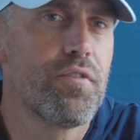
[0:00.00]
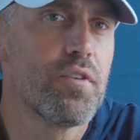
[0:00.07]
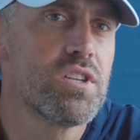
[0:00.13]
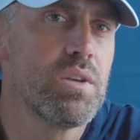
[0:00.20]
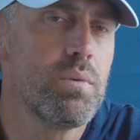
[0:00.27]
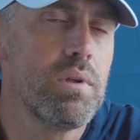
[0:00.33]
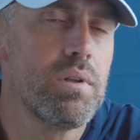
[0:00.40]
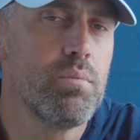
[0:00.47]
The
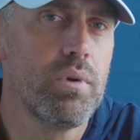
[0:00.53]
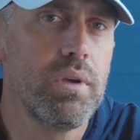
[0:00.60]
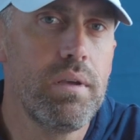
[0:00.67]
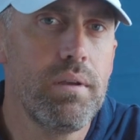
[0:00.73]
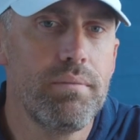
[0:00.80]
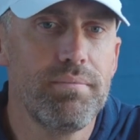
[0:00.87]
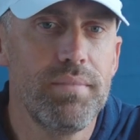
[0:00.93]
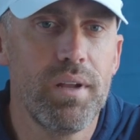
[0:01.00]
first thing
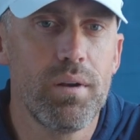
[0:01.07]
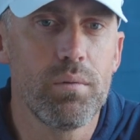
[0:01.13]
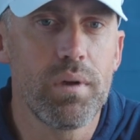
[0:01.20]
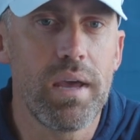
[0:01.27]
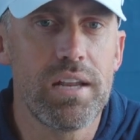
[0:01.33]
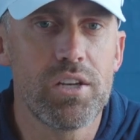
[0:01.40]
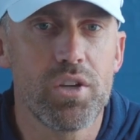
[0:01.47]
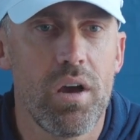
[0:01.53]
we
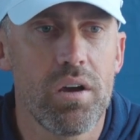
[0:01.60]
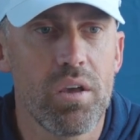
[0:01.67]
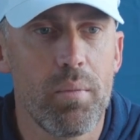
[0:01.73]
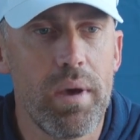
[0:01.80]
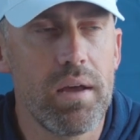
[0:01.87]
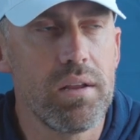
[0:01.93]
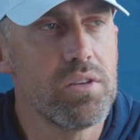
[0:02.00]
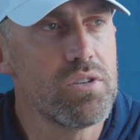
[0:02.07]
kind of talk
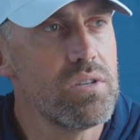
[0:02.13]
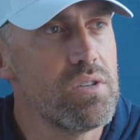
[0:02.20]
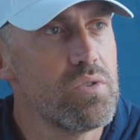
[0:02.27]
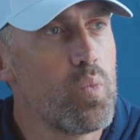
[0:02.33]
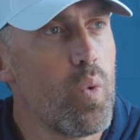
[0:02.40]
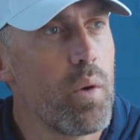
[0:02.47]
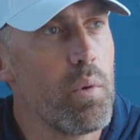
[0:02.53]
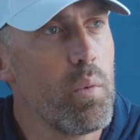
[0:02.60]
about
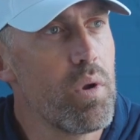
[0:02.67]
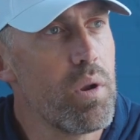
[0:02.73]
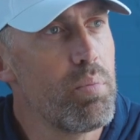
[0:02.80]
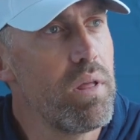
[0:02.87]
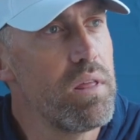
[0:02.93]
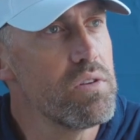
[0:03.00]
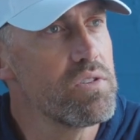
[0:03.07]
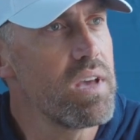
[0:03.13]
is where we want to
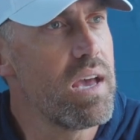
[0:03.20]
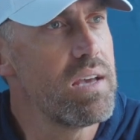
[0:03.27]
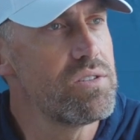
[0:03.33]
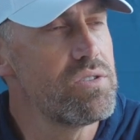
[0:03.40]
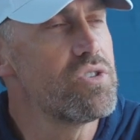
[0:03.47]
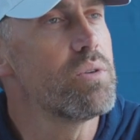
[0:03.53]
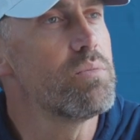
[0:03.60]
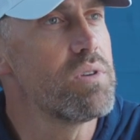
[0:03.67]
play those
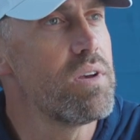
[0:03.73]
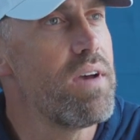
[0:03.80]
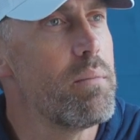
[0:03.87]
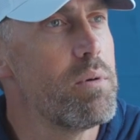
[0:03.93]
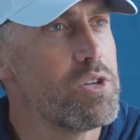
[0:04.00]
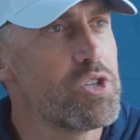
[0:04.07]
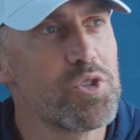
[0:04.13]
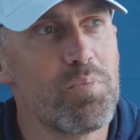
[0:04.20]
guys in terms of how
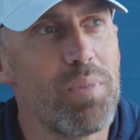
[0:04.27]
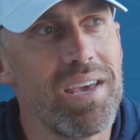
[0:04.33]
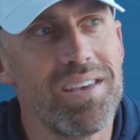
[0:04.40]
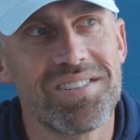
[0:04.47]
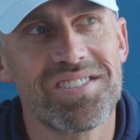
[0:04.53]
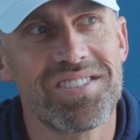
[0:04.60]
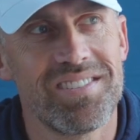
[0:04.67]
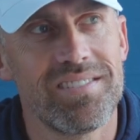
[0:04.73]
much
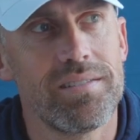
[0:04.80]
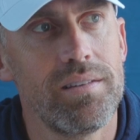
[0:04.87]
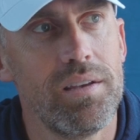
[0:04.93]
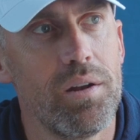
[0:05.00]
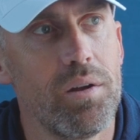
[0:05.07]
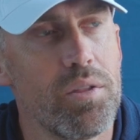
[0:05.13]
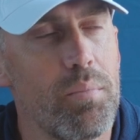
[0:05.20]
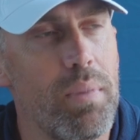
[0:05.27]
space.
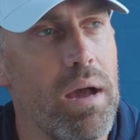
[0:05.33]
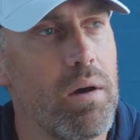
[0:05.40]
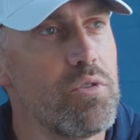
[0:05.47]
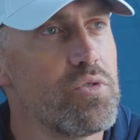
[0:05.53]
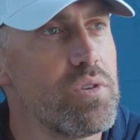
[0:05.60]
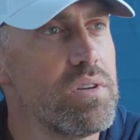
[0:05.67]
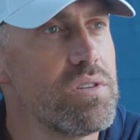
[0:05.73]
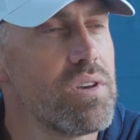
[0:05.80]
You know, the
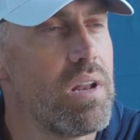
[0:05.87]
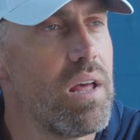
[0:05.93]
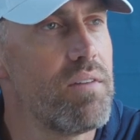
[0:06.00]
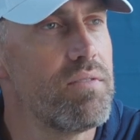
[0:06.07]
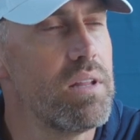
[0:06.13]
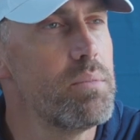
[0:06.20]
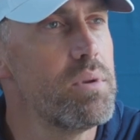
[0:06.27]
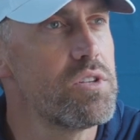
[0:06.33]
boundary is going to
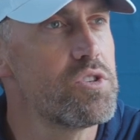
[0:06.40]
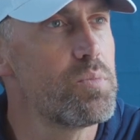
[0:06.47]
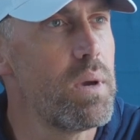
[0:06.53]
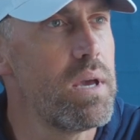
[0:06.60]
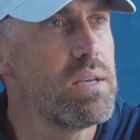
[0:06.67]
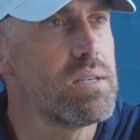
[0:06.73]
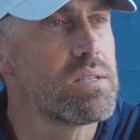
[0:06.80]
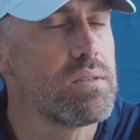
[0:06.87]
have limited
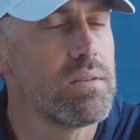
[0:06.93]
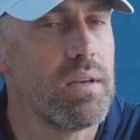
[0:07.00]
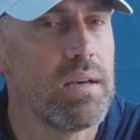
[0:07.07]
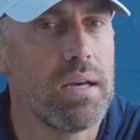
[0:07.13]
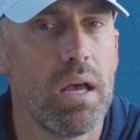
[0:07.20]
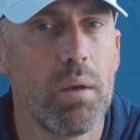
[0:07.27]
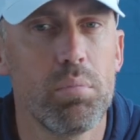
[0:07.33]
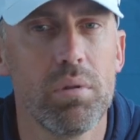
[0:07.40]
space.
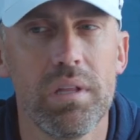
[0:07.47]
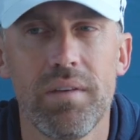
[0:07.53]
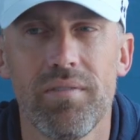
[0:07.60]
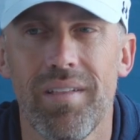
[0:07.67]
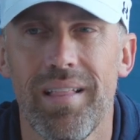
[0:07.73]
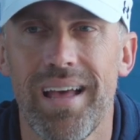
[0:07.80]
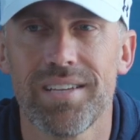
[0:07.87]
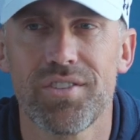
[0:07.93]
I believe
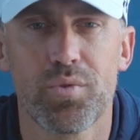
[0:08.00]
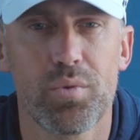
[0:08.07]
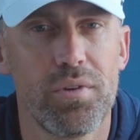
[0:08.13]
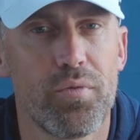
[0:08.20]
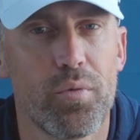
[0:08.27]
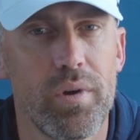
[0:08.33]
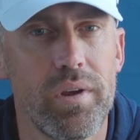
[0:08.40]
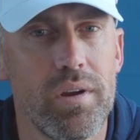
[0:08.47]
the last 3
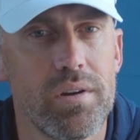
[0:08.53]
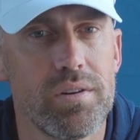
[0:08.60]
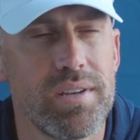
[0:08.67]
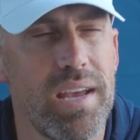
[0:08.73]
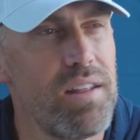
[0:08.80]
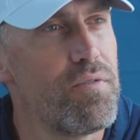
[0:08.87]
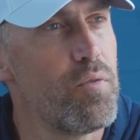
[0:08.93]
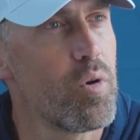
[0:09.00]
or 4 years,
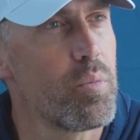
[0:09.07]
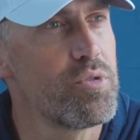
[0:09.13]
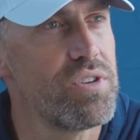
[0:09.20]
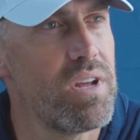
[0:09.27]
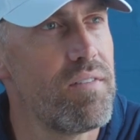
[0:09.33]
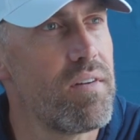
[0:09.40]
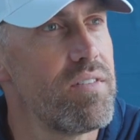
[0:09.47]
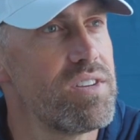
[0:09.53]

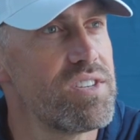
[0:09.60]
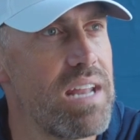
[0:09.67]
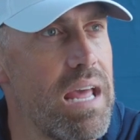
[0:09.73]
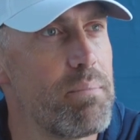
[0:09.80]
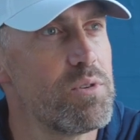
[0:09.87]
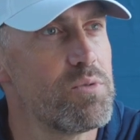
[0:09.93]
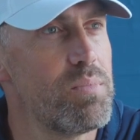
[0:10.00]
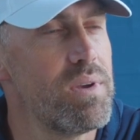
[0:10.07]
84% of every
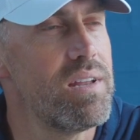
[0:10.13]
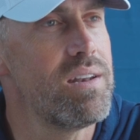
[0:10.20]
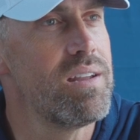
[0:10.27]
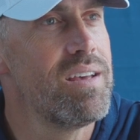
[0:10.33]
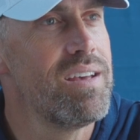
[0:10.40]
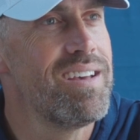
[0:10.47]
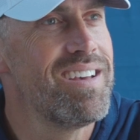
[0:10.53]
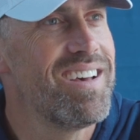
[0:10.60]
snap has
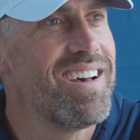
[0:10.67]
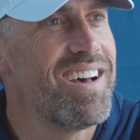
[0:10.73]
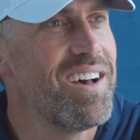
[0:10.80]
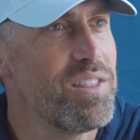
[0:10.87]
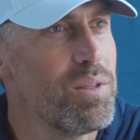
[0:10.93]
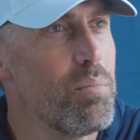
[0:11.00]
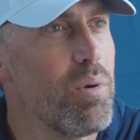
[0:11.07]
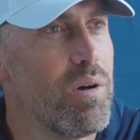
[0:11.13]
been
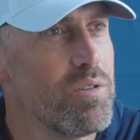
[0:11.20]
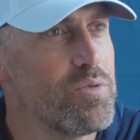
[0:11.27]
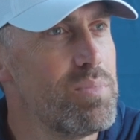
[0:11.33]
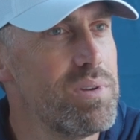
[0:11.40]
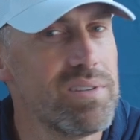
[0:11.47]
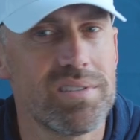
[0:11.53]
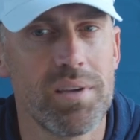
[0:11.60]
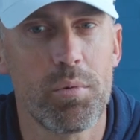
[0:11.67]
the ball's
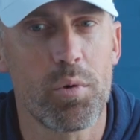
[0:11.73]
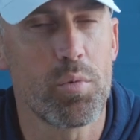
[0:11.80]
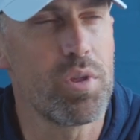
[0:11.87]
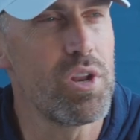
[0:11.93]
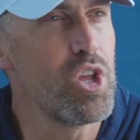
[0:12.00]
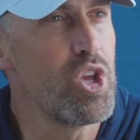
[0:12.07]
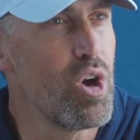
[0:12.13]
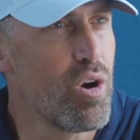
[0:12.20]
been somewhere
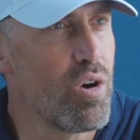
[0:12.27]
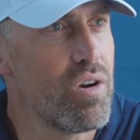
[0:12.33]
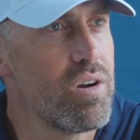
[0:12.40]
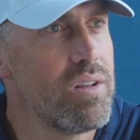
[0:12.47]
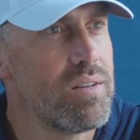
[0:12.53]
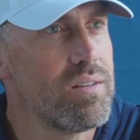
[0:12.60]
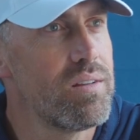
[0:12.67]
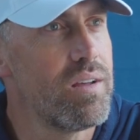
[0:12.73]
within a
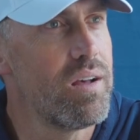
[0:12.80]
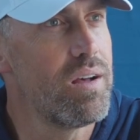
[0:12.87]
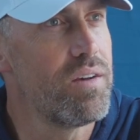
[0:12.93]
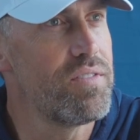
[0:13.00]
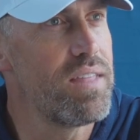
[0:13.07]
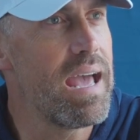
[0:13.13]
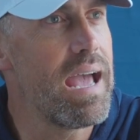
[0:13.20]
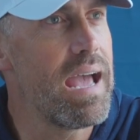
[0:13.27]
yard
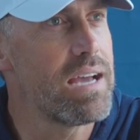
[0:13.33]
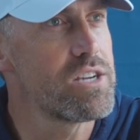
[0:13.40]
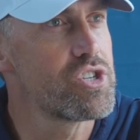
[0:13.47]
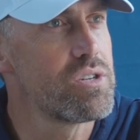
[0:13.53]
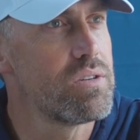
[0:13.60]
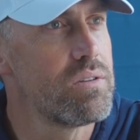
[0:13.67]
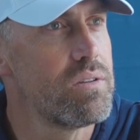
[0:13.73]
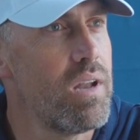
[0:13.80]
of the
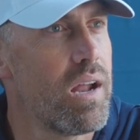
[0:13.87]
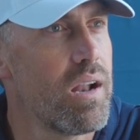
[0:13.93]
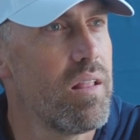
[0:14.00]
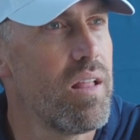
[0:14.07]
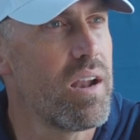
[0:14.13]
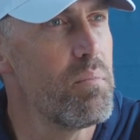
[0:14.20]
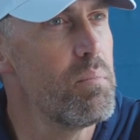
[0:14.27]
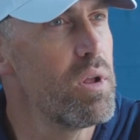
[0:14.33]
hash, not a
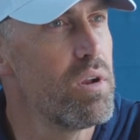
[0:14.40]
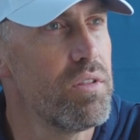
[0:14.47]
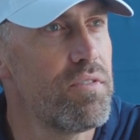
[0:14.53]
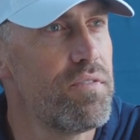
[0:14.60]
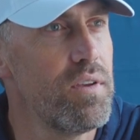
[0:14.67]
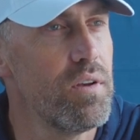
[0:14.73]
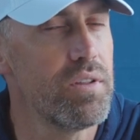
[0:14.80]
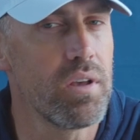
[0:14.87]
lot of middle of
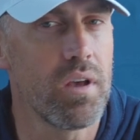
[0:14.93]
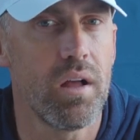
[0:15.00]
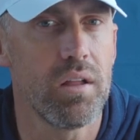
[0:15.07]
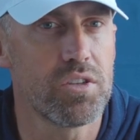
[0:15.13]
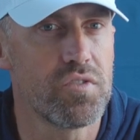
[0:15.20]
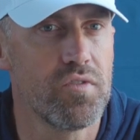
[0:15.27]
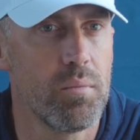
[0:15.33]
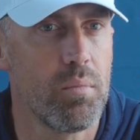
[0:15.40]
the field in
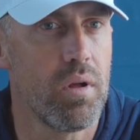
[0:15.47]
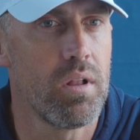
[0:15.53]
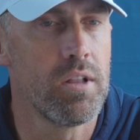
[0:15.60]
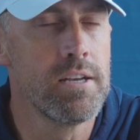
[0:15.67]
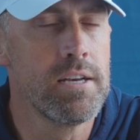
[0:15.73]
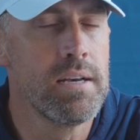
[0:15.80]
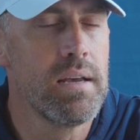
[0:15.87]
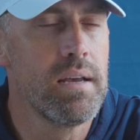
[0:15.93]
college
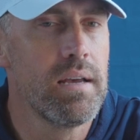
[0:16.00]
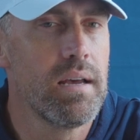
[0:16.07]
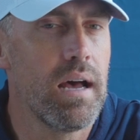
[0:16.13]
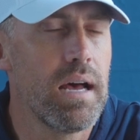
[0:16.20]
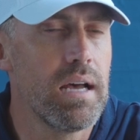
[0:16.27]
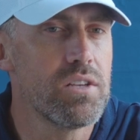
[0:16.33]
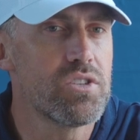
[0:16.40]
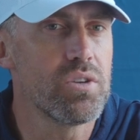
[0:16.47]
football.
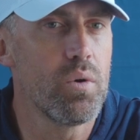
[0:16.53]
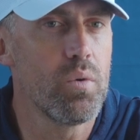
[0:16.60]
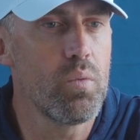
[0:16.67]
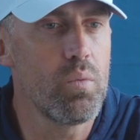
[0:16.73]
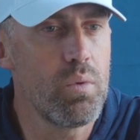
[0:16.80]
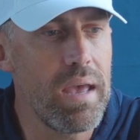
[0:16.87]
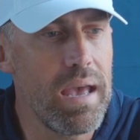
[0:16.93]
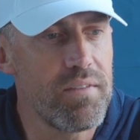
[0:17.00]
So
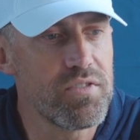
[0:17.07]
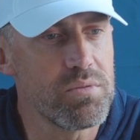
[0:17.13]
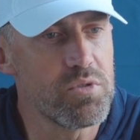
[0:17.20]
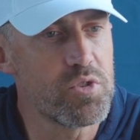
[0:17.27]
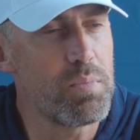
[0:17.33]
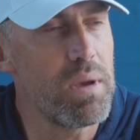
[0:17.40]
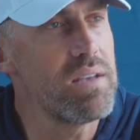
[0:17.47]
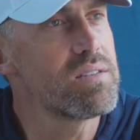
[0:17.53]
we have some
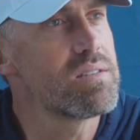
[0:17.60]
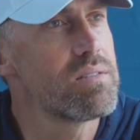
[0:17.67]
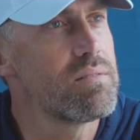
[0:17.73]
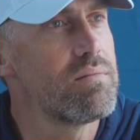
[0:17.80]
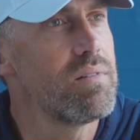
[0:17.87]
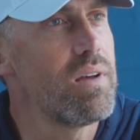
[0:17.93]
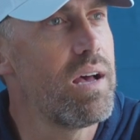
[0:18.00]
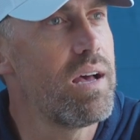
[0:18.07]
space
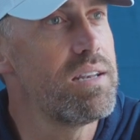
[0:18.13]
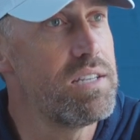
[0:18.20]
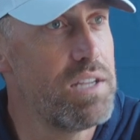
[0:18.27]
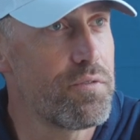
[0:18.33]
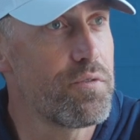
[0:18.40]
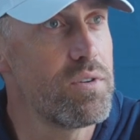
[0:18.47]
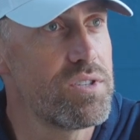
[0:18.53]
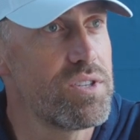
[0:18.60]

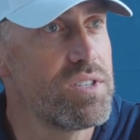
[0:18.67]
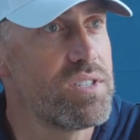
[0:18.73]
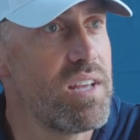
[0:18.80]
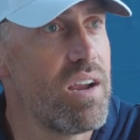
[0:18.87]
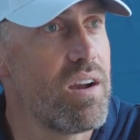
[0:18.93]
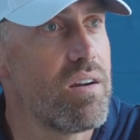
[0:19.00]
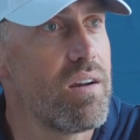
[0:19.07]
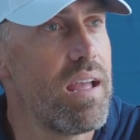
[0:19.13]
differences
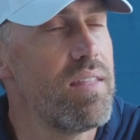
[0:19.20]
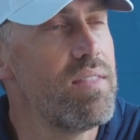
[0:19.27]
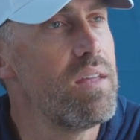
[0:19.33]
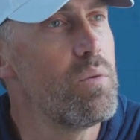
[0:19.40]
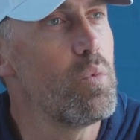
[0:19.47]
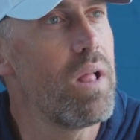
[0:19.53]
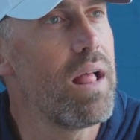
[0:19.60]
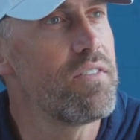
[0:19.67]
there, and
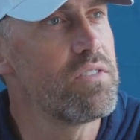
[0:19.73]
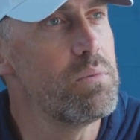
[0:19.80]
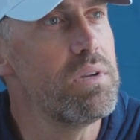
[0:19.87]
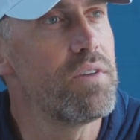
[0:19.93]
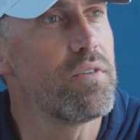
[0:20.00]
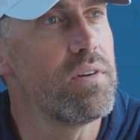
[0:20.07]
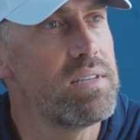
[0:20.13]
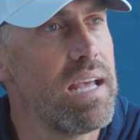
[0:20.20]
then we'll have some
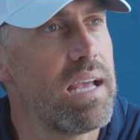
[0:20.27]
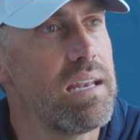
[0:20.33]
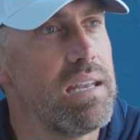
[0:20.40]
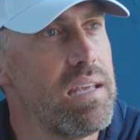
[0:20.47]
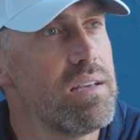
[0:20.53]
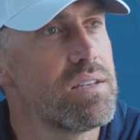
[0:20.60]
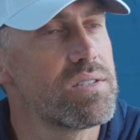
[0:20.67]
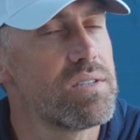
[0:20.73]
different
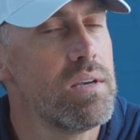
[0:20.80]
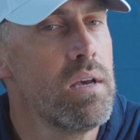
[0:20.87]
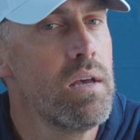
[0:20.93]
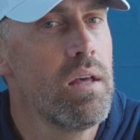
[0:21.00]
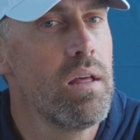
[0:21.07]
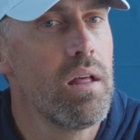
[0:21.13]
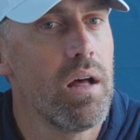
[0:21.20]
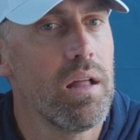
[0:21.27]
techniques.
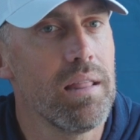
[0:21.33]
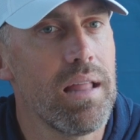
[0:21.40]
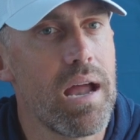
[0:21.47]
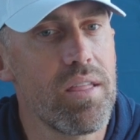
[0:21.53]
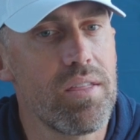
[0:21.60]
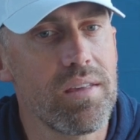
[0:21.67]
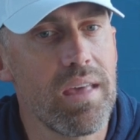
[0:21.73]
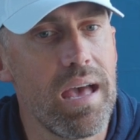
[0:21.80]
A
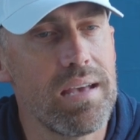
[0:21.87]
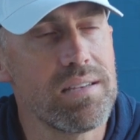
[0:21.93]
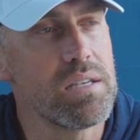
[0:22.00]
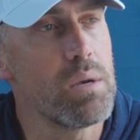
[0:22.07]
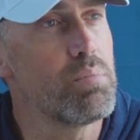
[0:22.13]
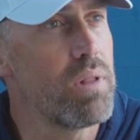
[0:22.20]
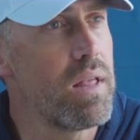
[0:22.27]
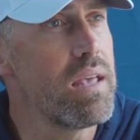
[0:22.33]
lot of the guys
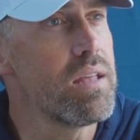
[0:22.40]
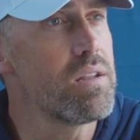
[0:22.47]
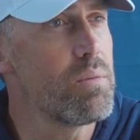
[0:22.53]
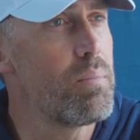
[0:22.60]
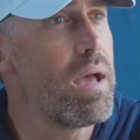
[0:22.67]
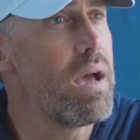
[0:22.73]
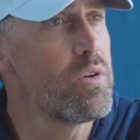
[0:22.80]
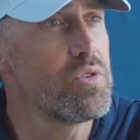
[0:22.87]
that play into
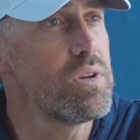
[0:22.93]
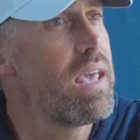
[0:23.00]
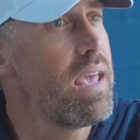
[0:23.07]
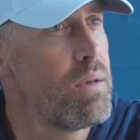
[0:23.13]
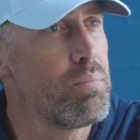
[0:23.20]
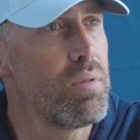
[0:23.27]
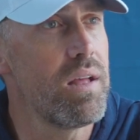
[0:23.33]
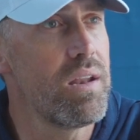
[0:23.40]
the boundary
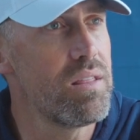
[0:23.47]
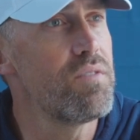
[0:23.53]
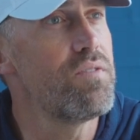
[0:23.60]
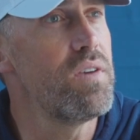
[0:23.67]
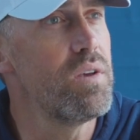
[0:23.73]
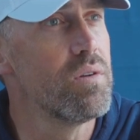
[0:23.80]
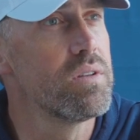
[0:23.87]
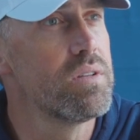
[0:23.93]
can play to the
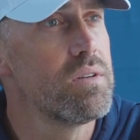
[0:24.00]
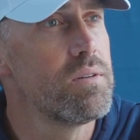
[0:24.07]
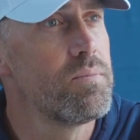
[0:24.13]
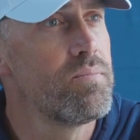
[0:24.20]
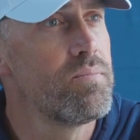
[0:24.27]
field.